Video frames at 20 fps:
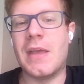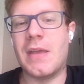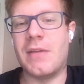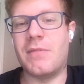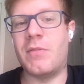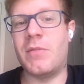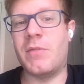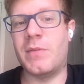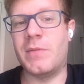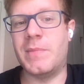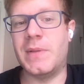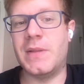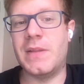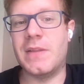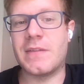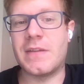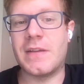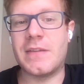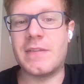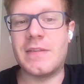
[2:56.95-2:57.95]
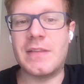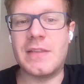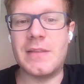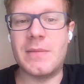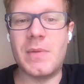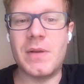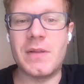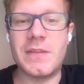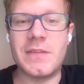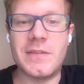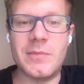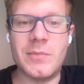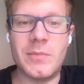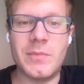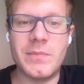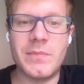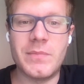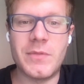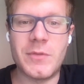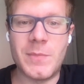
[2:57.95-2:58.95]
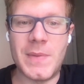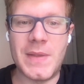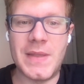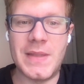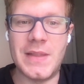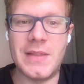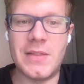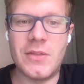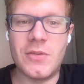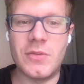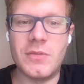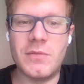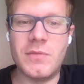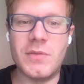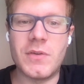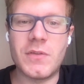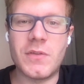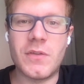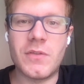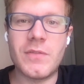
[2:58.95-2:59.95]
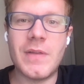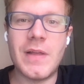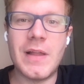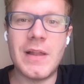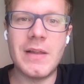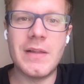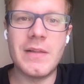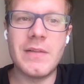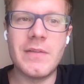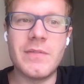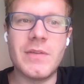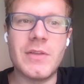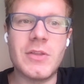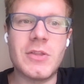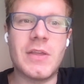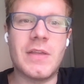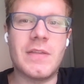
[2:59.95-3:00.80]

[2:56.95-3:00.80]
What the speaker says: and we will be discussing the maximum speed in the universe as well, which